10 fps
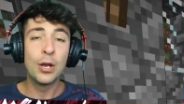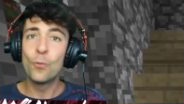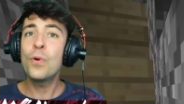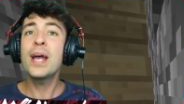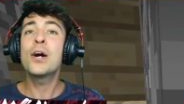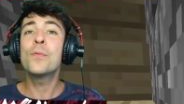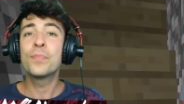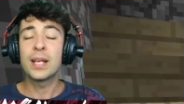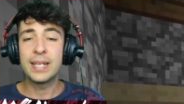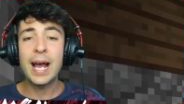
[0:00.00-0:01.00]
Well,
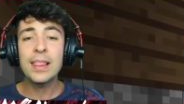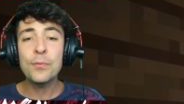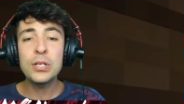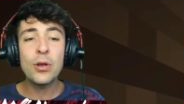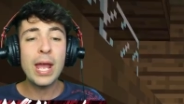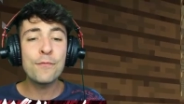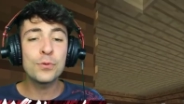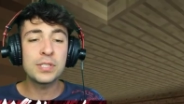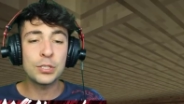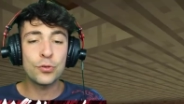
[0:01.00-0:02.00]
now that we know
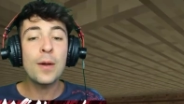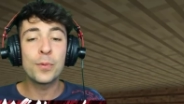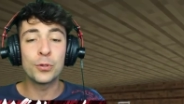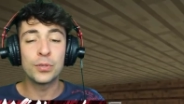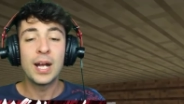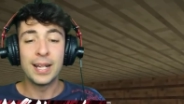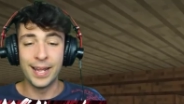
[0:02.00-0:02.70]
everyone's in trouble,